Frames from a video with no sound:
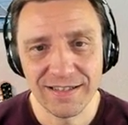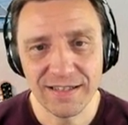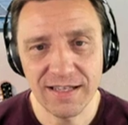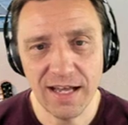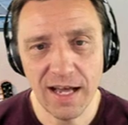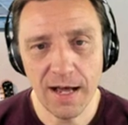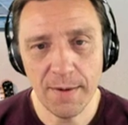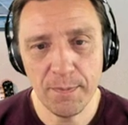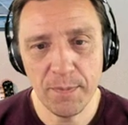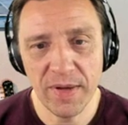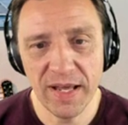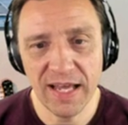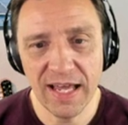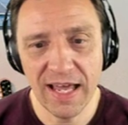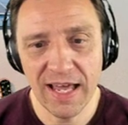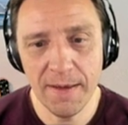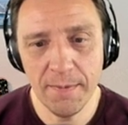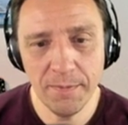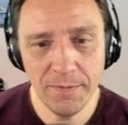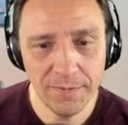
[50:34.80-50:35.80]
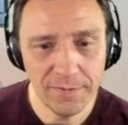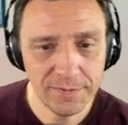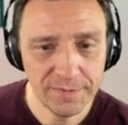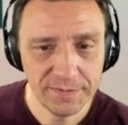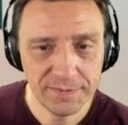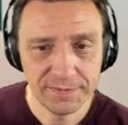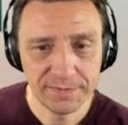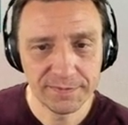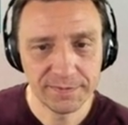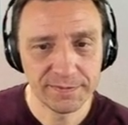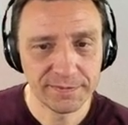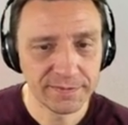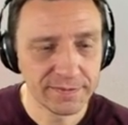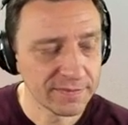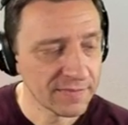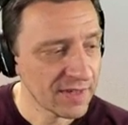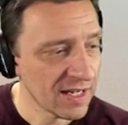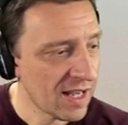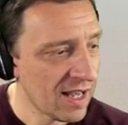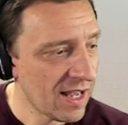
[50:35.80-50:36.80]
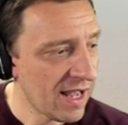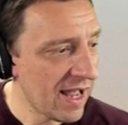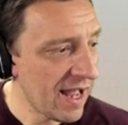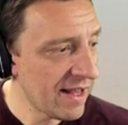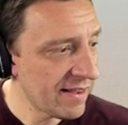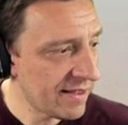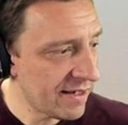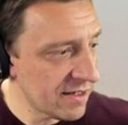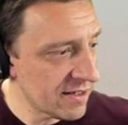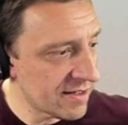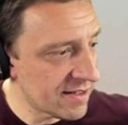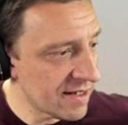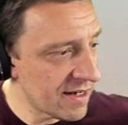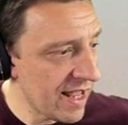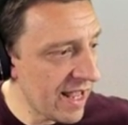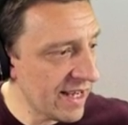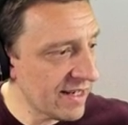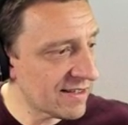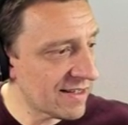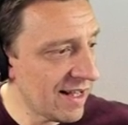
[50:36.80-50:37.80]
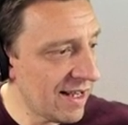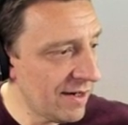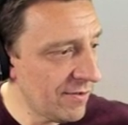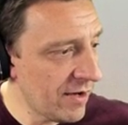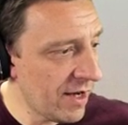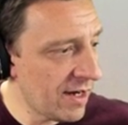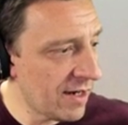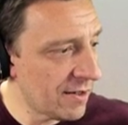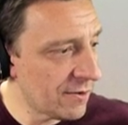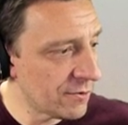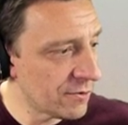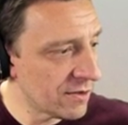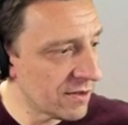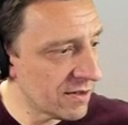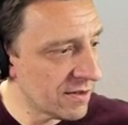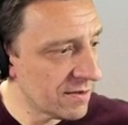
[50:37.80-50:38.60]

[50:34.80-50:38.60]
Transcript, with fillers: Stopping him. And there's the next Lava Hound.